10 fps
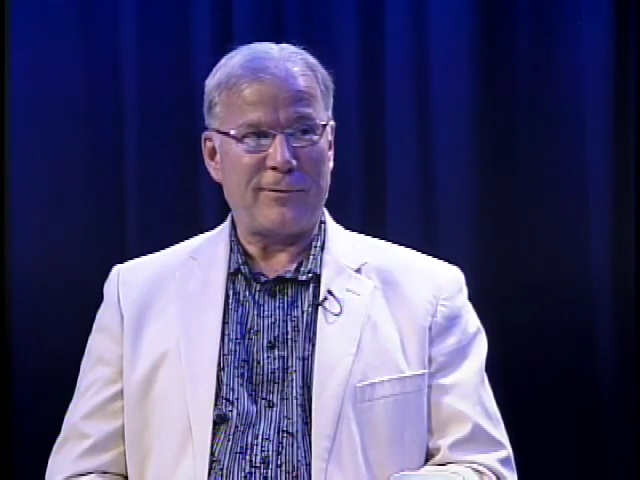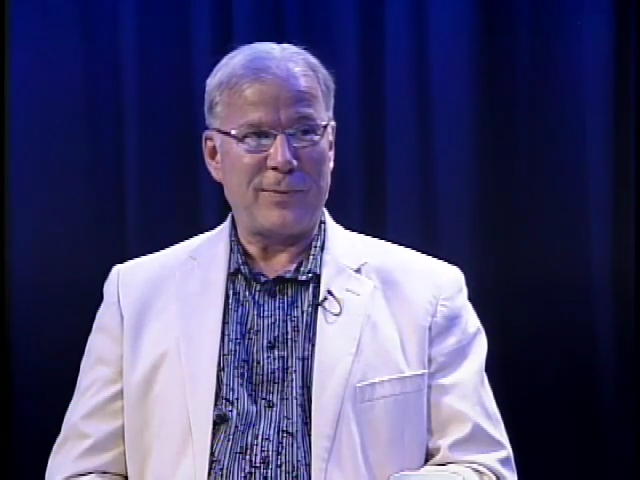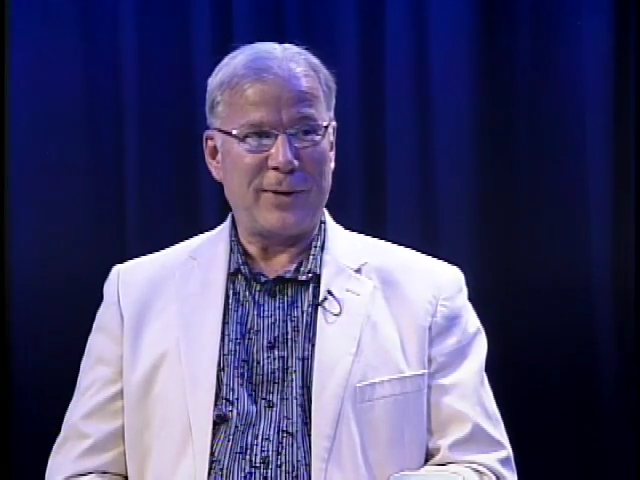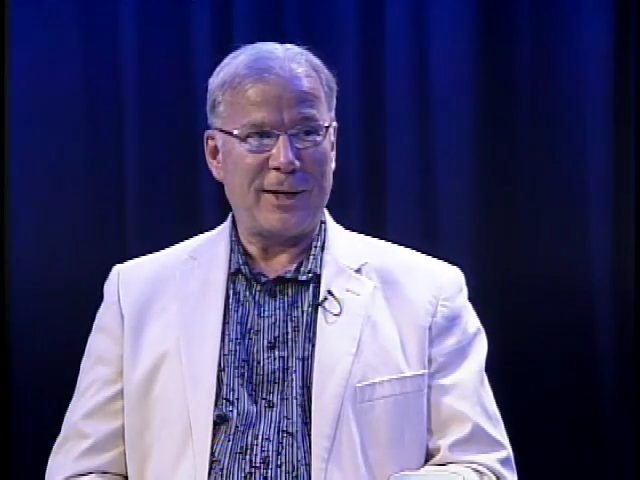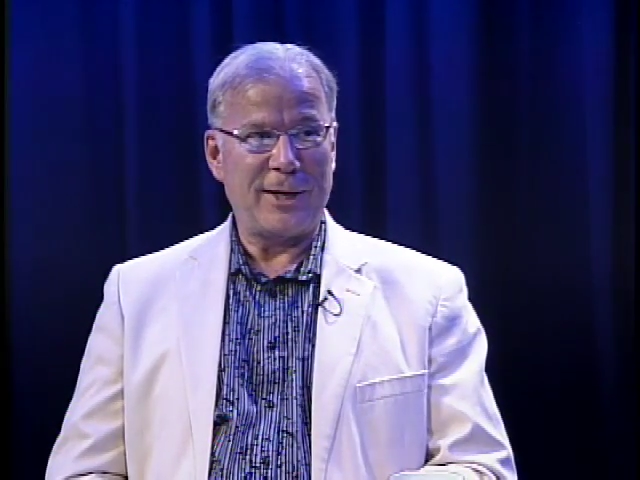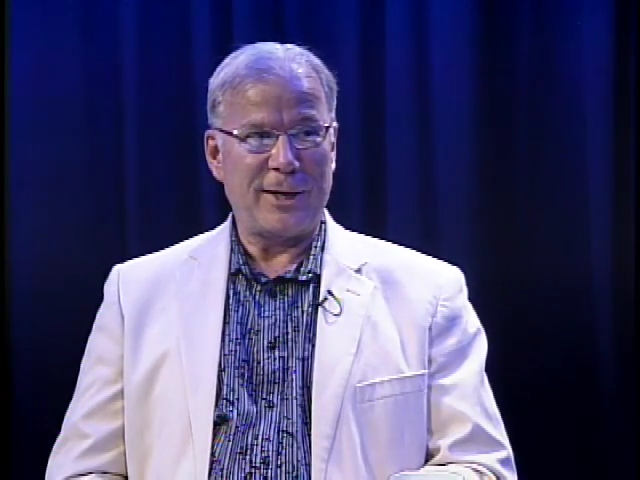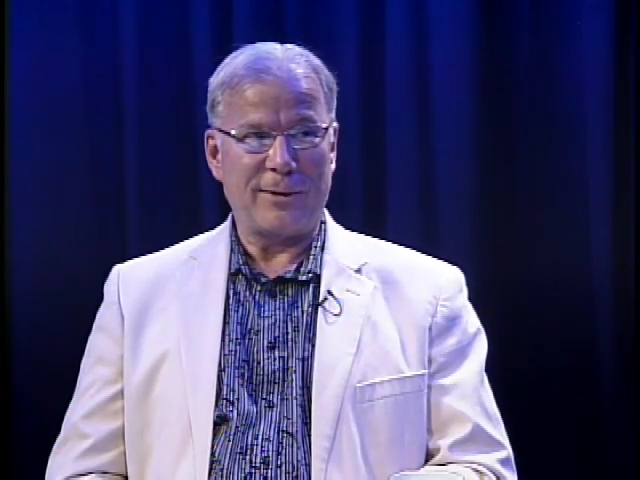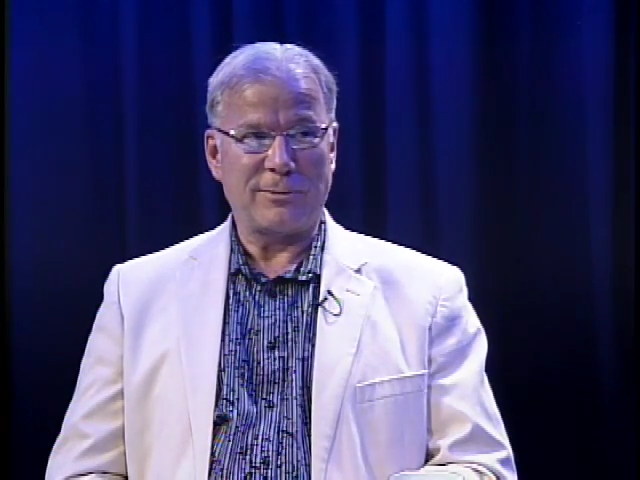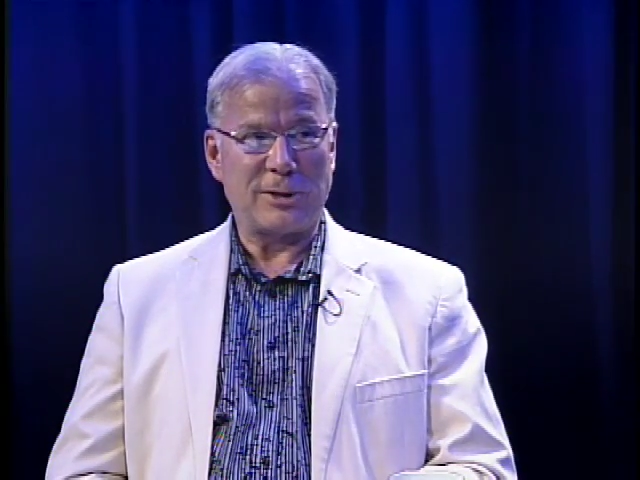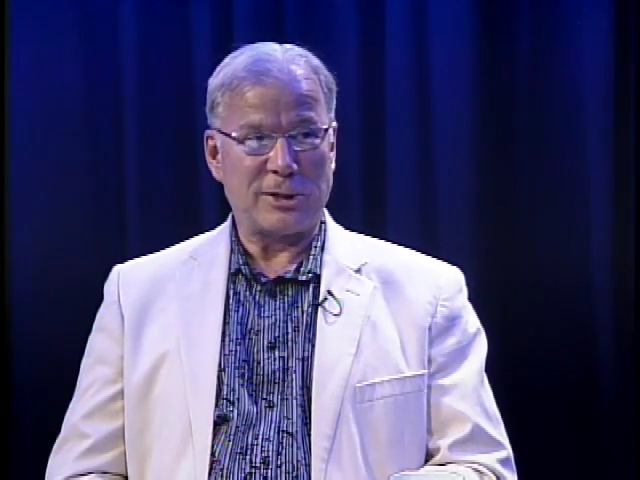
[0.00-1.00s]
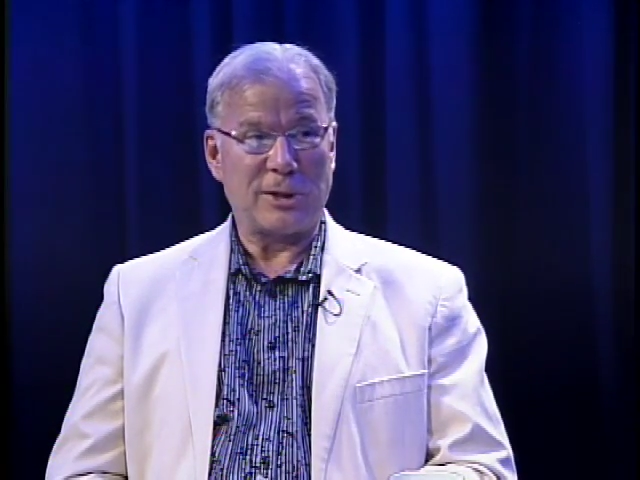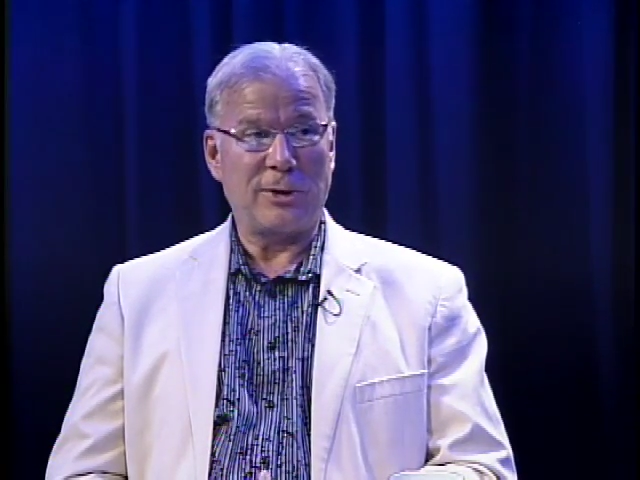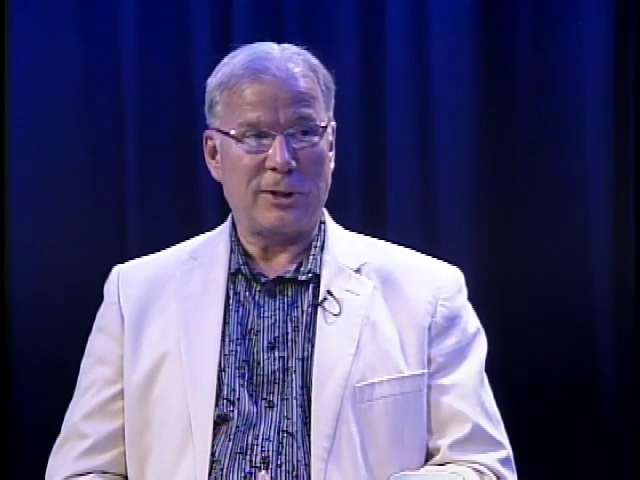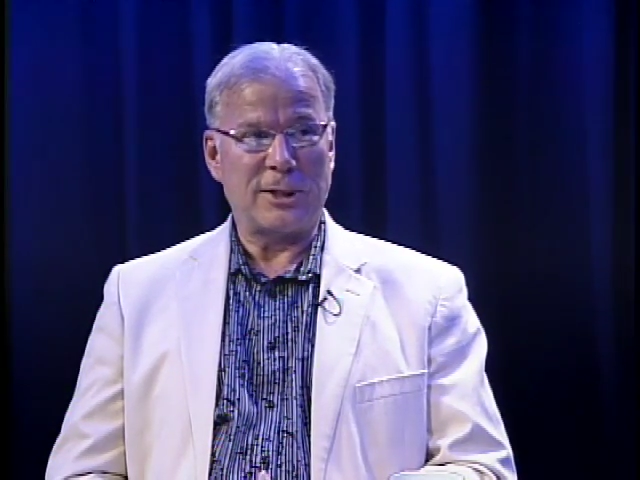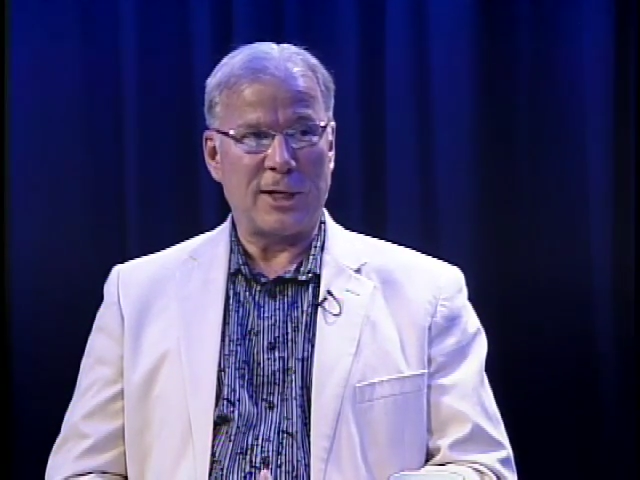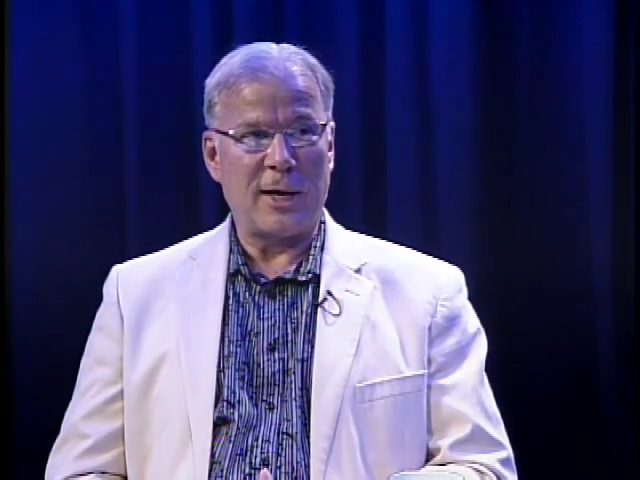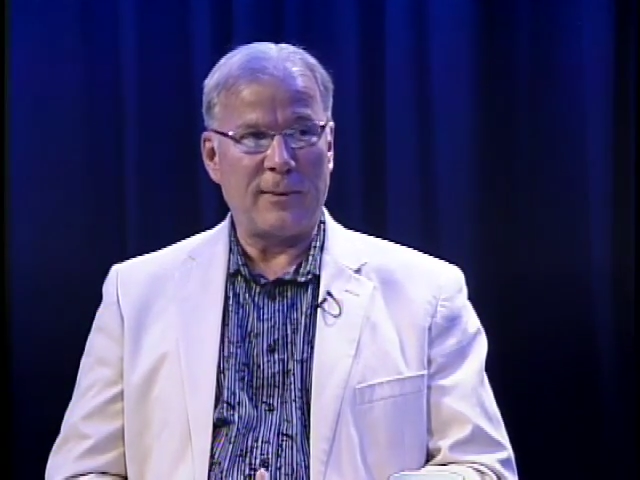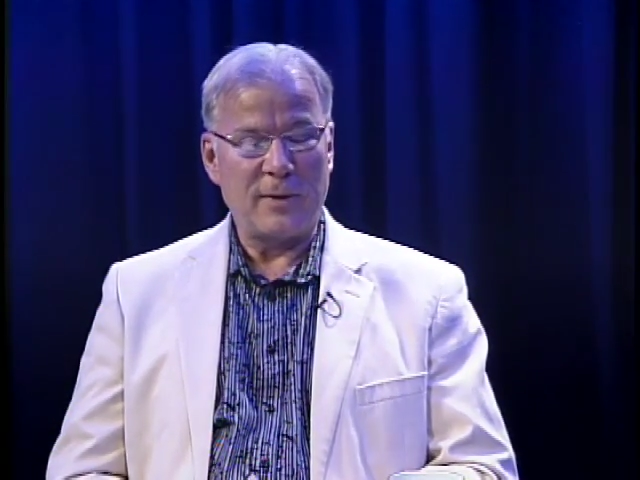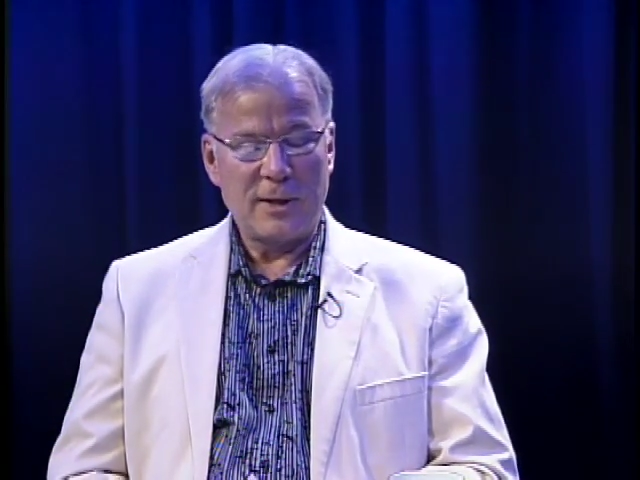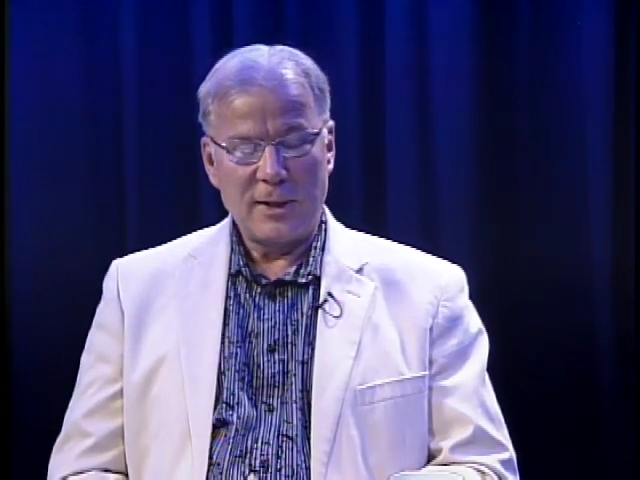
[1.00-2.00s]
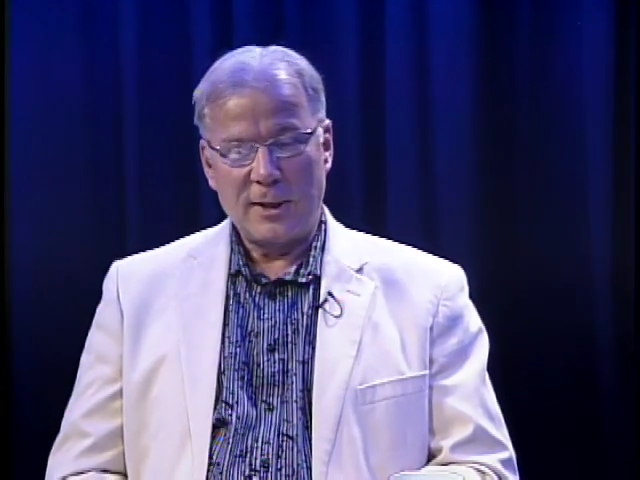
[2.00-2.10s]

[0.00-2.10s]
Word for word: everybody, and it was just a good time.